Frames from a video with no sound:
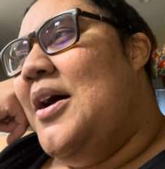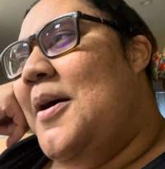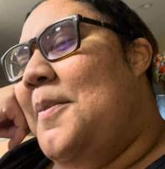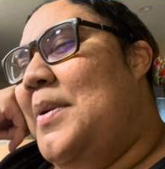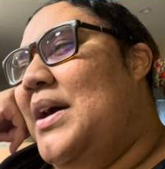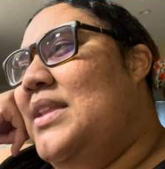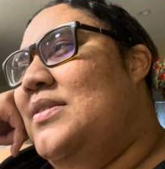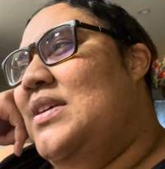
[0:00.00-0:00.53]

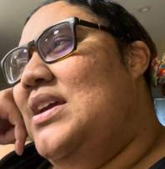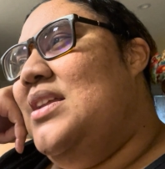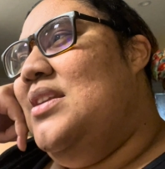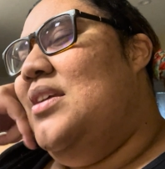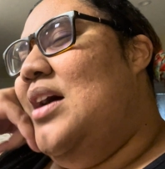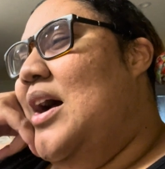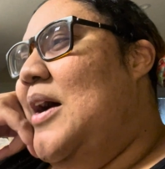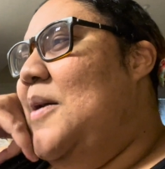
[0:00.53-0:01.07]
But then
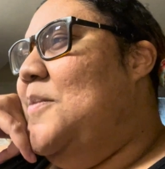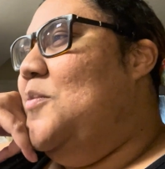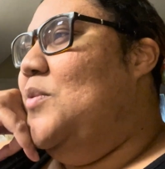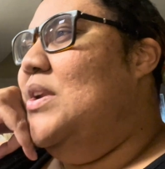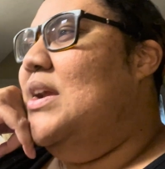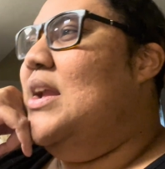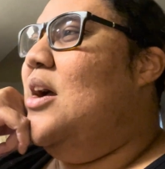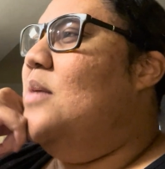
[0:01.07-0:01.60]
when
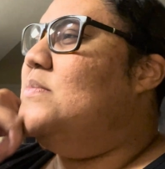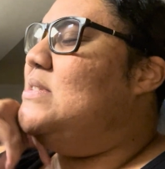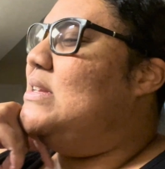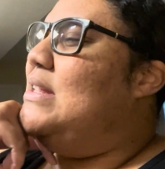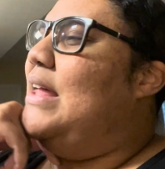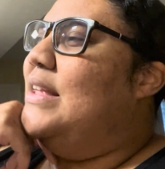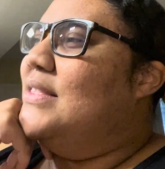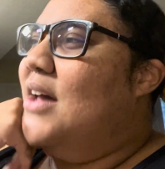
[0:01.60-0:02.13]
it comes to
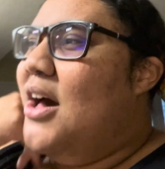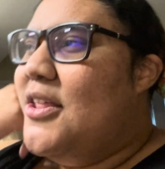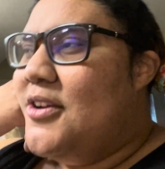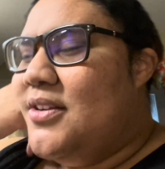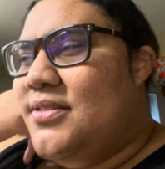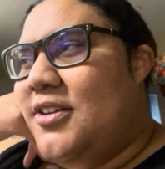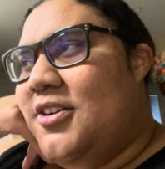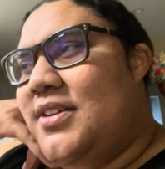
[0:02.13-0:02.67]
like
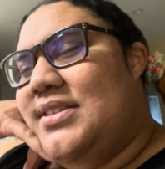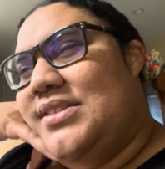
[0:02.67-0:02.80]
learning